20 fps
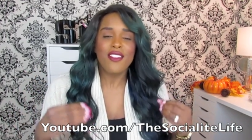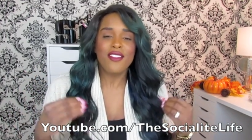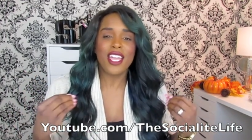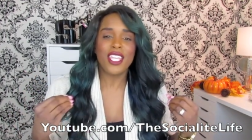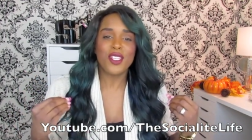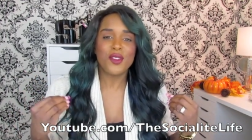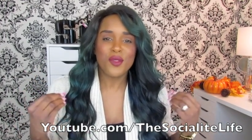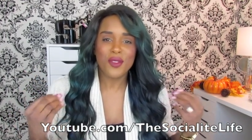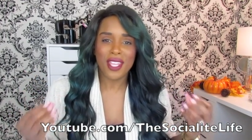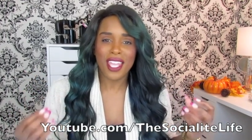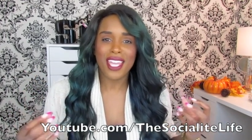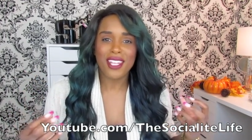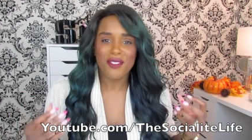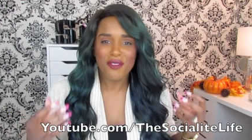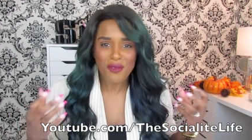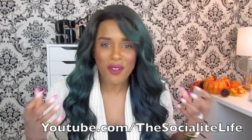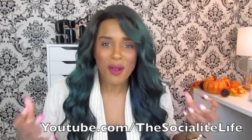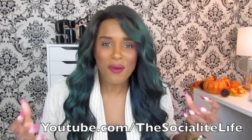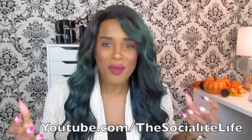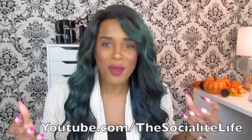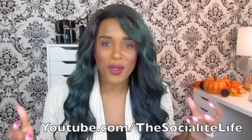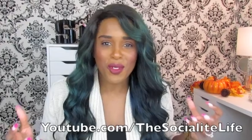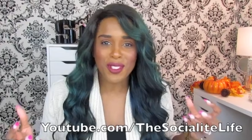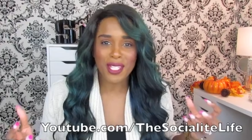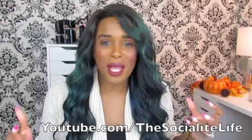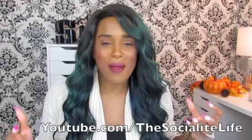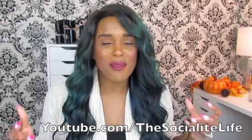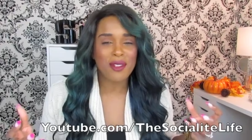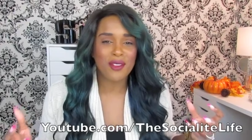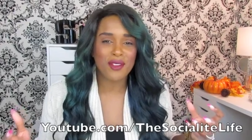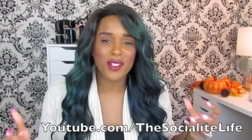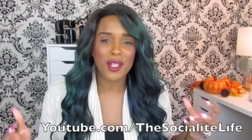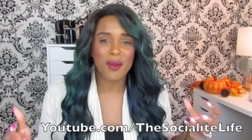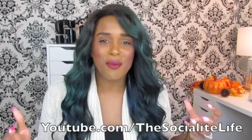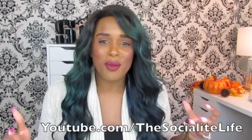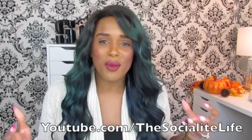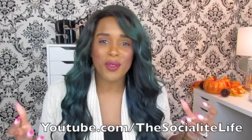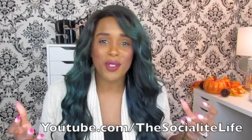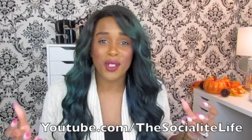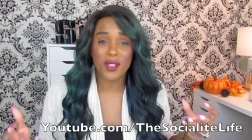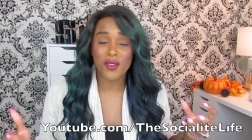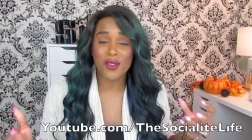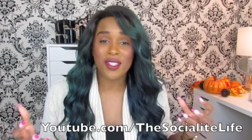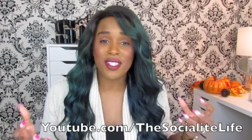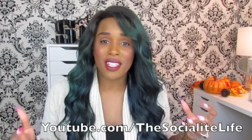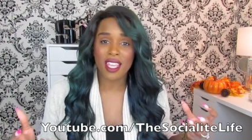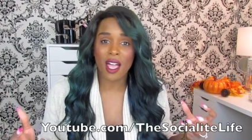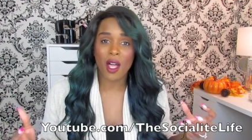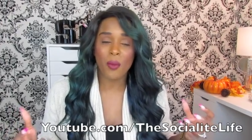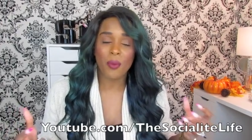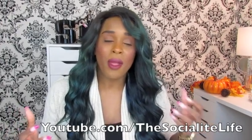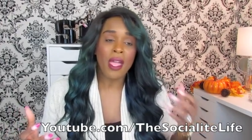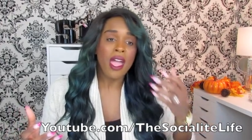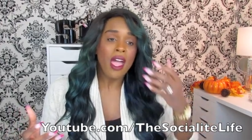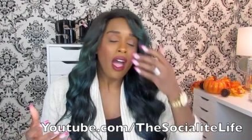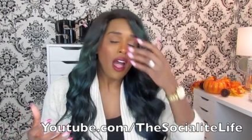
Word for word: that you get from those types of shampoos on your scalp.